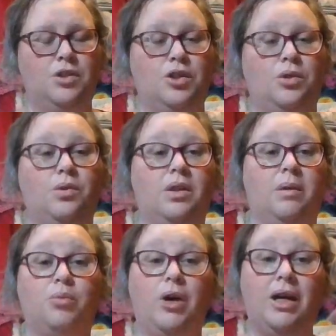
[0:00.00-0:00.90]
do the
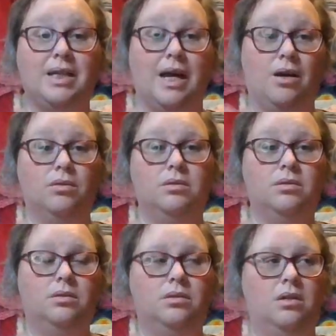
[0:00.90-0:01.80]
breakdown
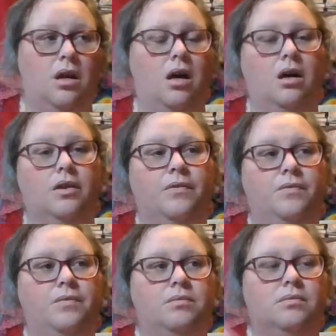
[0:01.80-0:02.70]
of
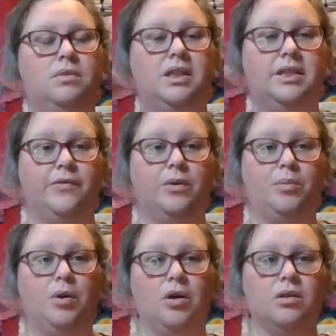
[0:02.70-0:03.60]
the different
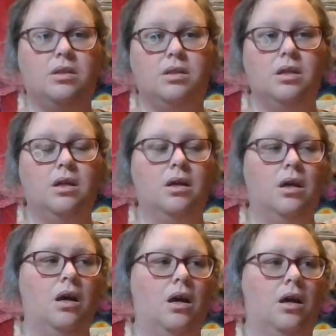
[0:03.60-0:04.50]
parts
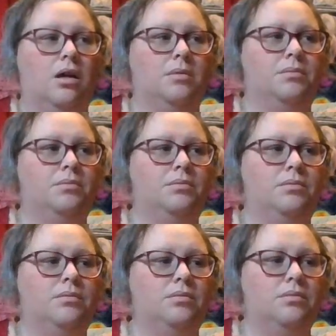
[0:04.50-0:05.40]
um,
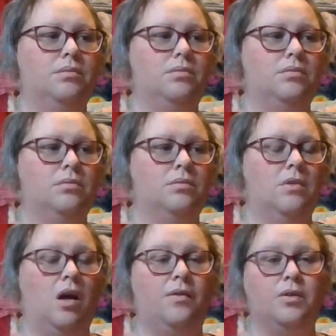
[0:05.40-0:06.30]

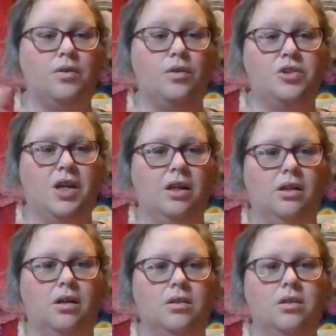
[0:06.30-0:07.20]
of the crochet
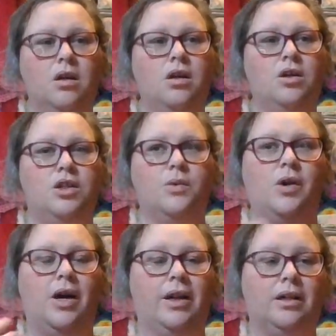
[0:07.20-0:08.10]
along so we
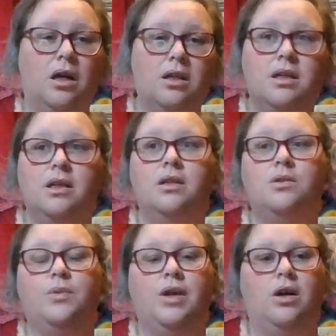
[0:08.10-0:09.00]
all had content,
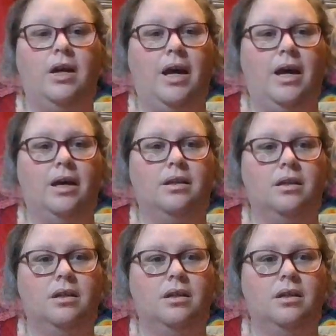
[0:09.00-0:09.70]
we all had